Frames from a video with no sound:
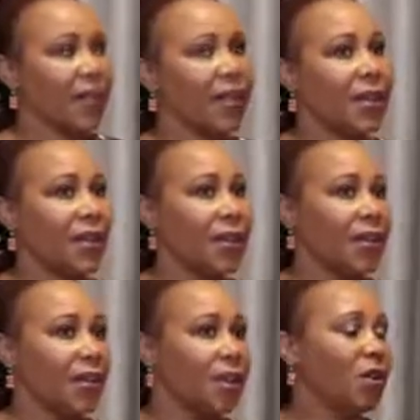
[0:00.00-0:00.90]

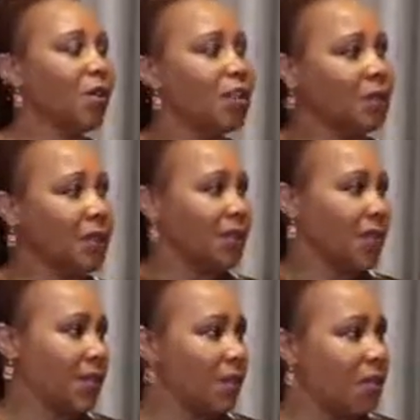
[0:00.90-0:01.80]
And long term is
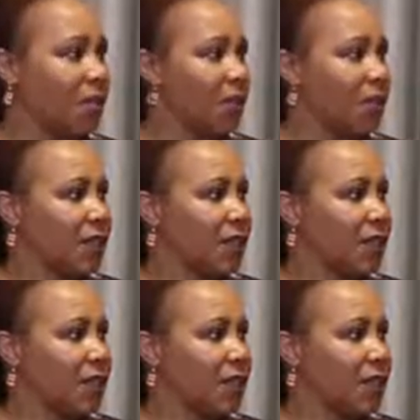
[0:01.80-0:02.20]
6 and beyond.